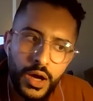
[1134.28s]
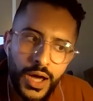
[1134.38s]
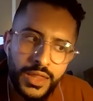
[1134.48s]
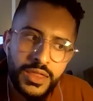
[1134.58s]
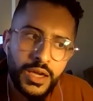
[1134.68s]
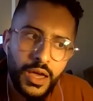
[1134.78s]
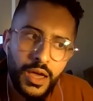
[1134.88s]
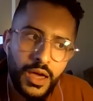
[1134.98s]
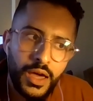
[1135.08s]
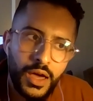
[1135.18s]
I think
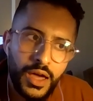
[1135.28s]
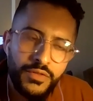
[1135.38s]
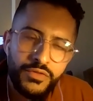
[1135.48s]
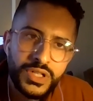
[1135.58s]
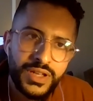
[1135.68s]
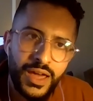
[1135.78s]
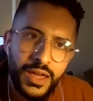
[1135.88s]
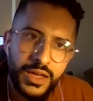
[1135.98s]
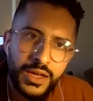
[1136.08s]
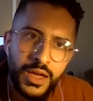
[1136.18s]
every
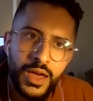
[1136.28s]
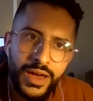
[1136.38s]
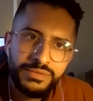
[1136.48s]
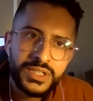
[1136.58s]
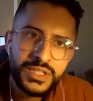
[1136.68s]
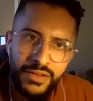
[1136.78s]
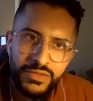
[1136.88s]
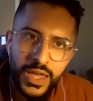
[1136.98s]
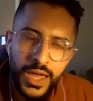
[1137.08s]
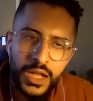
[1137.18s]
day have to
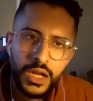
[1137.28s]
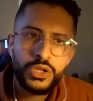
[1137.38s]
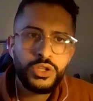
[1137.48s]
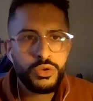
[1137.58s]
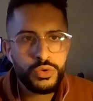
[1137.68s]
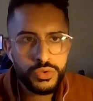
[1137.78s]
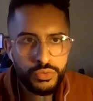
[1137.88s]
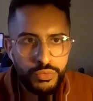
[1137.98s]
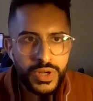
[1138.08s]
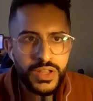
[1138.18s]
navigate a huge
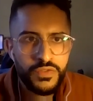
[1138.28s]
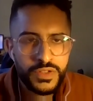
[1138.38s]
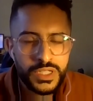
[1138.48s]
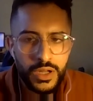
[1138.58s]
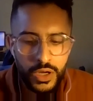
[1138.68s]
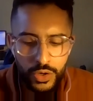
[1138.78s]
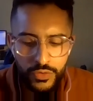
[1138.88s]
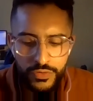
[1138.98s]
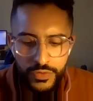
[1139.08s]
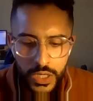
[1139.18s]
rift
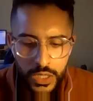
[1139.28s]
of